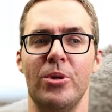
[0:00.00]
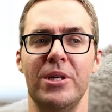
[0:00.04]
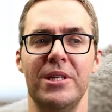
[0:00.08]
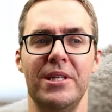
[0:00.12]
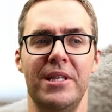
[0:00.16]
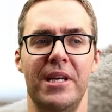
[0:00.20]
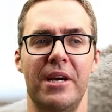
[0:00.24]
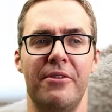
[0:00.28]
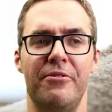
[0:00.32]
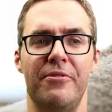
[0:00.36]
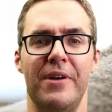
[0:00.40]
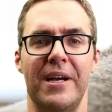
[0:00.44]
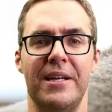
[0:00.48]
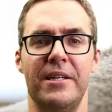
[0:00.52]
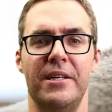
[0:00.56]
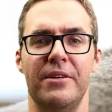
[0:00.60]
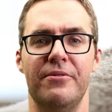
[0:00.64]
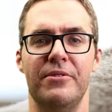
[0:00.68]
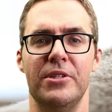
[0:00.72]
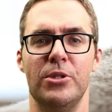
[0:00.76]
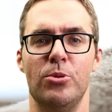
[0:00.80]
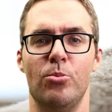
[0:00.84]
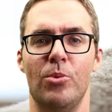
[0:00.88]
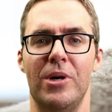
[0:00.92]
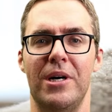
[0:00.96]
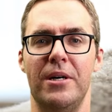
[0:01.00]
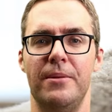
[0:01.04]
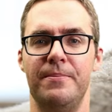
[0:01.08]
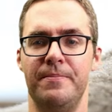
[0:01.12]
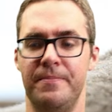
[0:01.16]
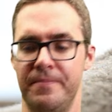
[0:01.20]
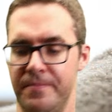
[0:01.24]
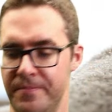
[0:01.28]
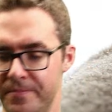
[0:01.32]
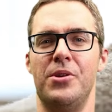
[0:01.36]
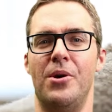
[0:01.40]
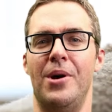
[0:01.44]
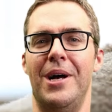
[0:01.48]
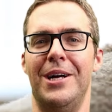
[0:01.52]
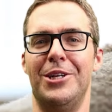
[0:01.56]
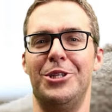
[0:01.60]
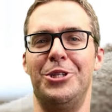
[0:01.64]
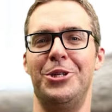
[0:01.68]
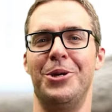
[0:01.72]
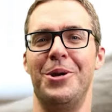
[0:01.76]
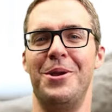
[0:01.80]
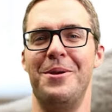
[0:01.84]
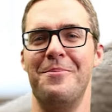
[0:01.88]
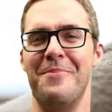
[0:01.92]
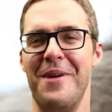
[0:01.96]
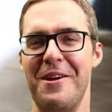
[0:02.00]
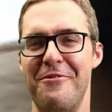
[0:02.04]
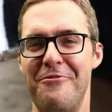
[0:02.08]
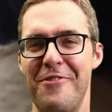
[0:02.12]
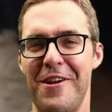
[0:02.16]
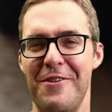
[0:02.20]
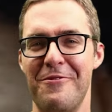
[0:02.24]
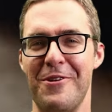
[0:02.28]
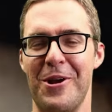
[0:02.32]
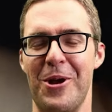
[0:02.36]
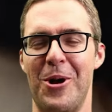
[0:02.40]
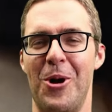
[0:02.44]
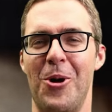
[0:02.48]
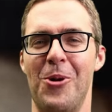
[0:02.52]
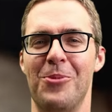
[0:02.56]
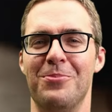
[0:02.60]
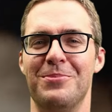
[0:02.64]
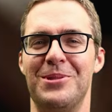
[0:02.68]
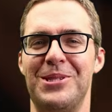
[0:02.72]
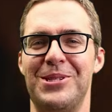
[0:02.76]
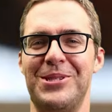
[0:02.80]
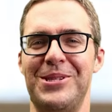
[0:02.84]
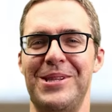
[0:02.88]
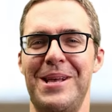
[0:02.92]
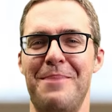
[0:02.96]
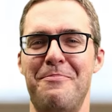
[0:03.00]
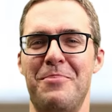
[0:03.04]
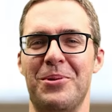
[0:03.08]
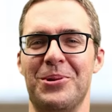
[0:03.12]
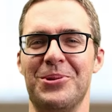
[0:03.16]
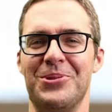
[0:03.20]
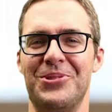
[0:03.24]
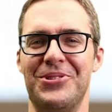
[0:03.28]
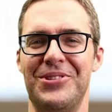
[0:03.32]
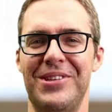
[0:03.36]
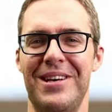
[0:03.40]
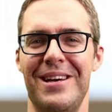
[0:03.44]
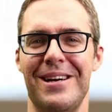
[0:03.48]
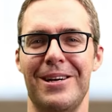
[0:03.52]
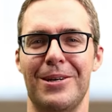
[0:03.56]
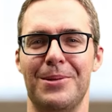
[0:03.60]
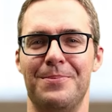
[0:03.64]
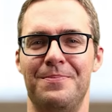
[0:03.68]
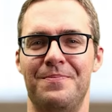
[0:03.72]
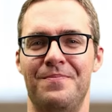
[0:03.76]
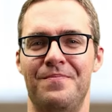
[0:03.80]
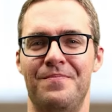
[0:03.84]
really effective as well. So I'll show you my favorite home slippers there.